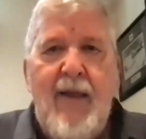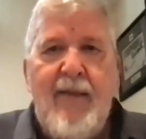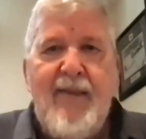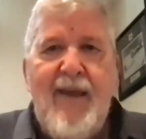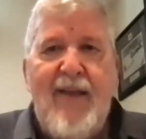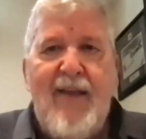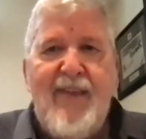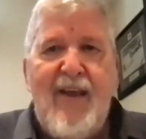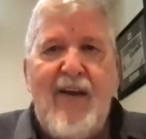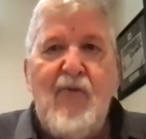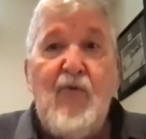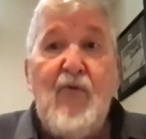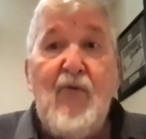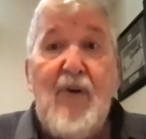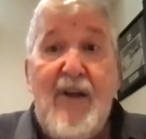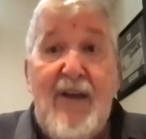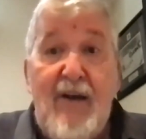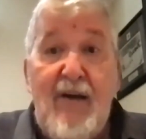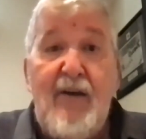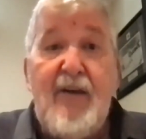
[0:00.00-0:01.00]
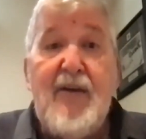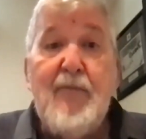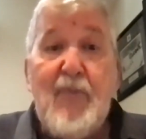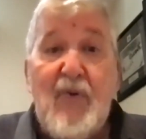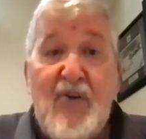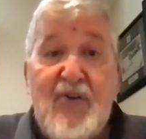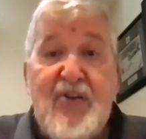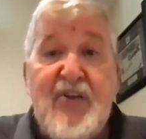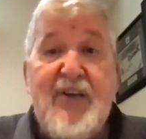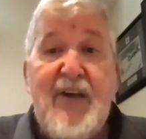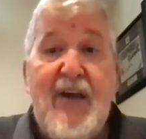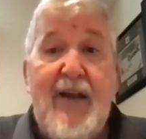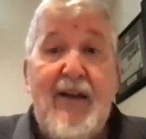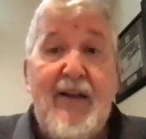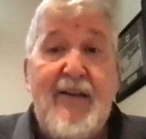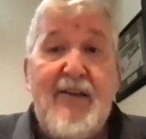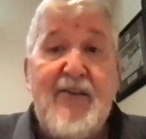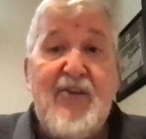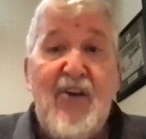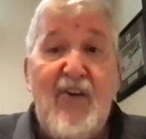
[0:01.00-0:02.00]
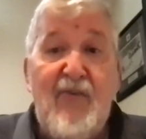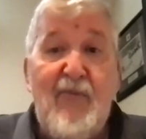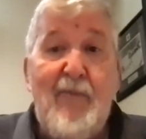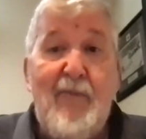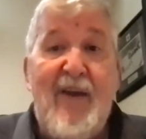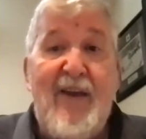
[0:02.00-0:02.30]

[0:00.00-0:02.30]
that they really appreciated just